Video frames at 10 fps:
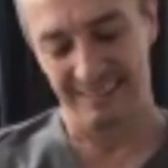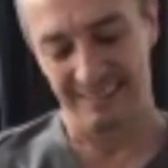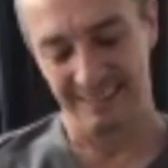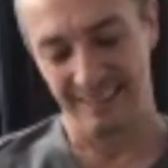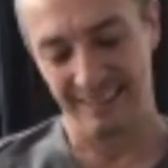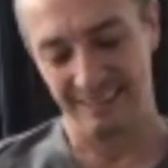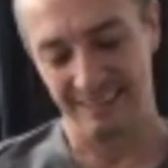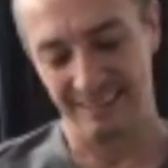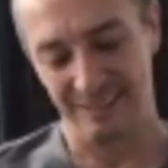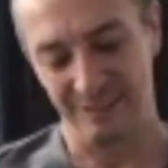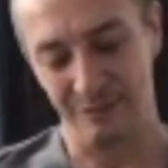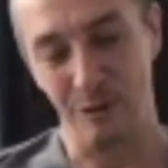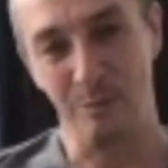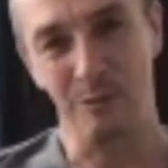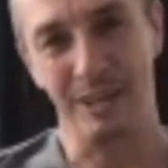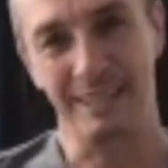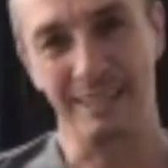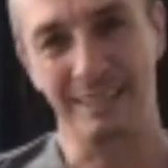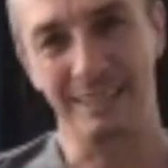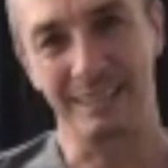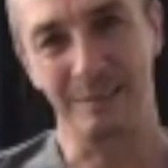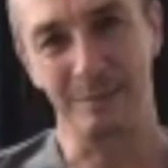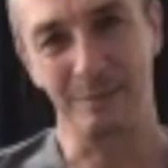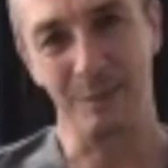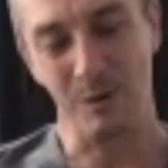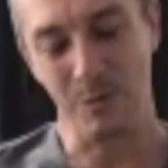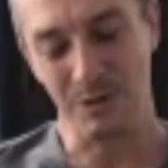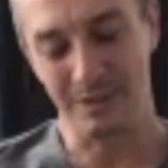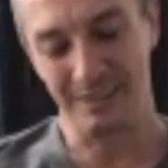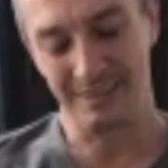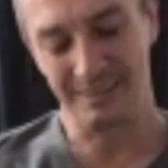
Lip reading: Let that reverberate a little moment.